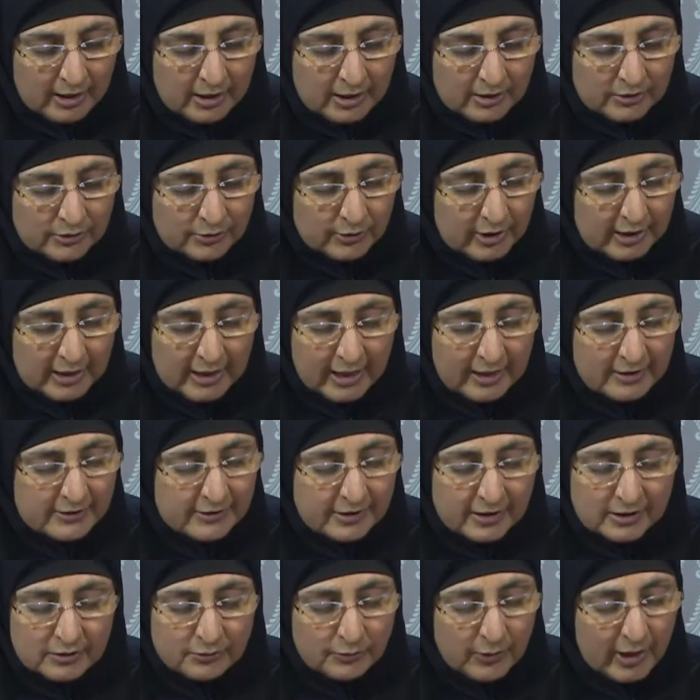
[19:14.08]
So Allah
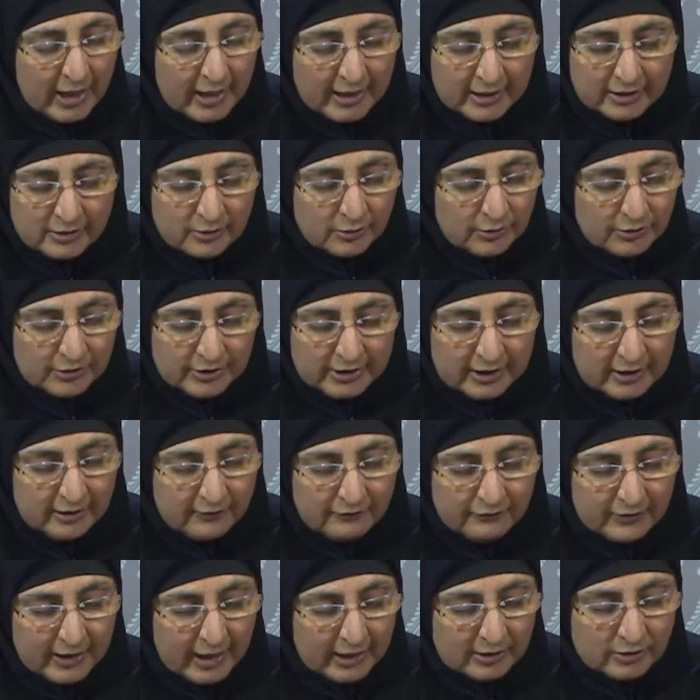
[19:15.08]
says, why don't they
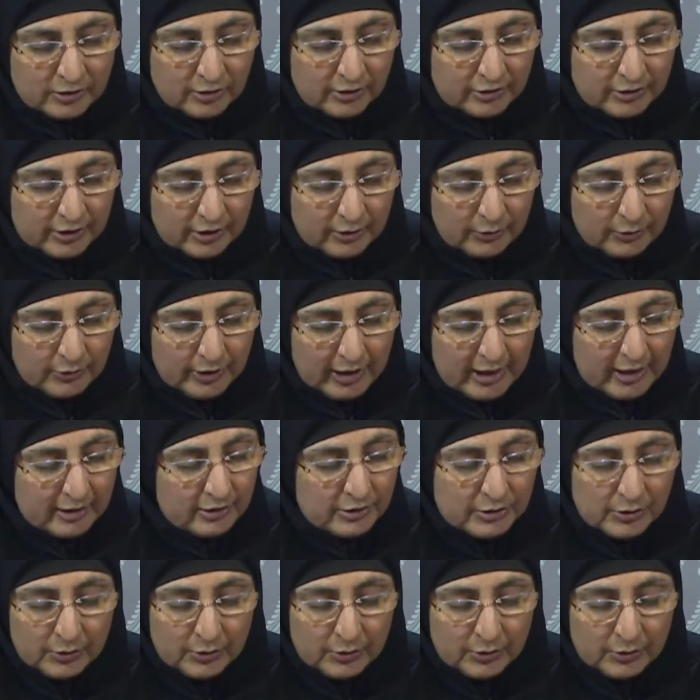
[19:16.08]
reflect on the Quran?